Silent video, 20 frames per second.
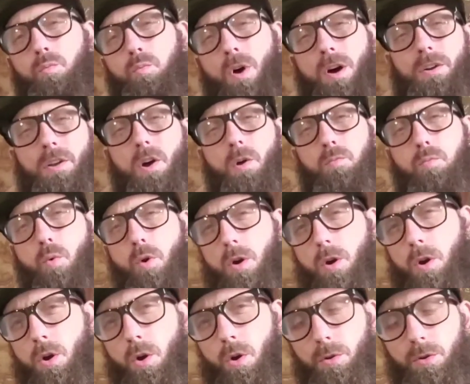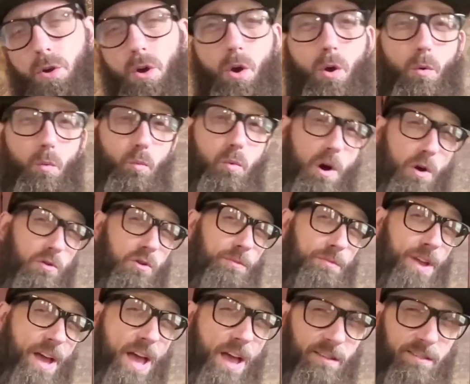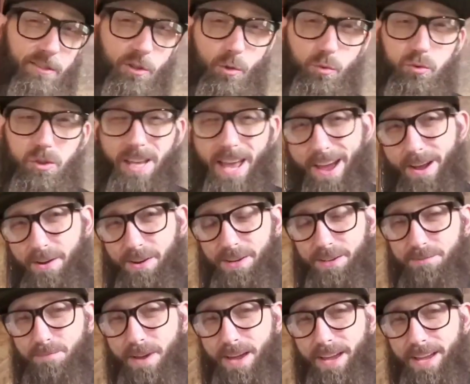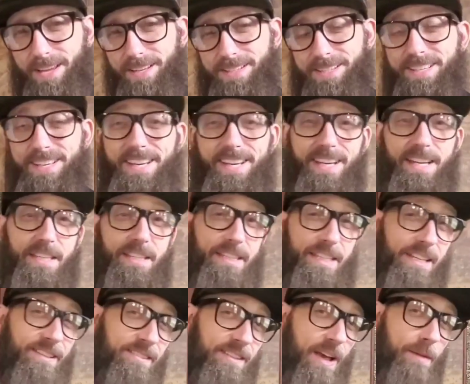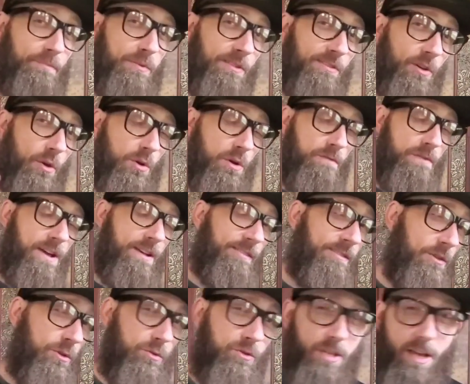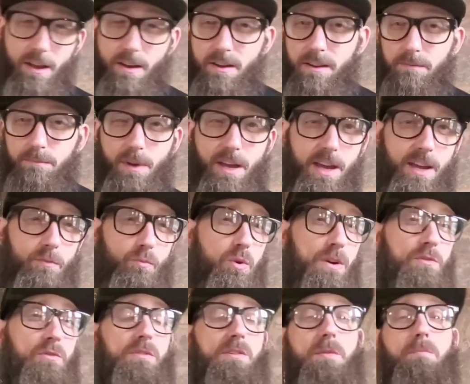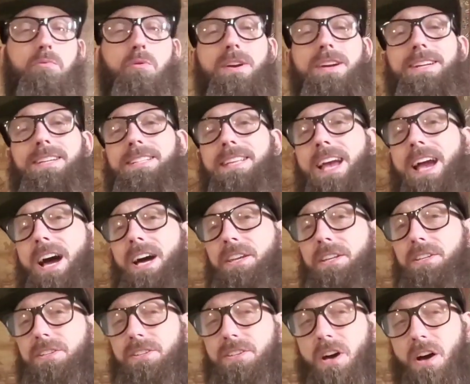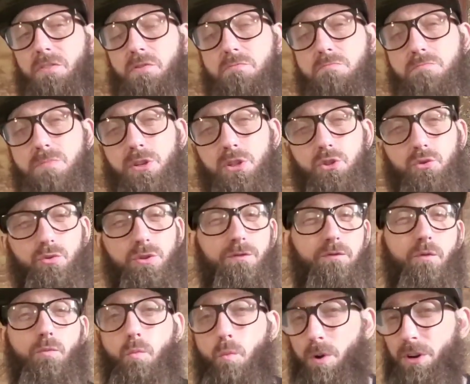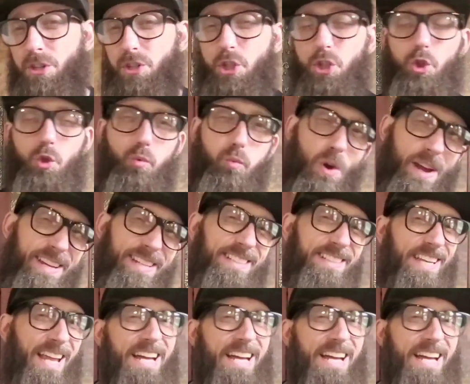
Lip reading: What up, world? Welcome to Esoteric Man. In this episode of Esoteric Man, we're going to break down another mystery from one of the great